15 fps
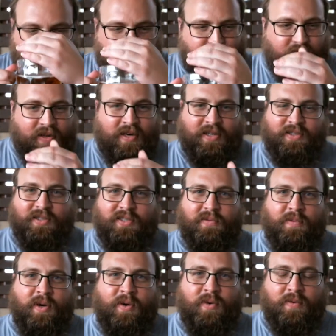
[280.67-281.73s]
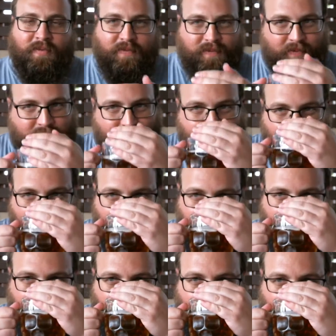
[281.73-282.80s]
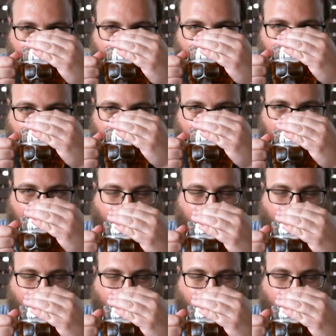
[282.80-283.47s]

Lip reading: Definitely doesn't smell as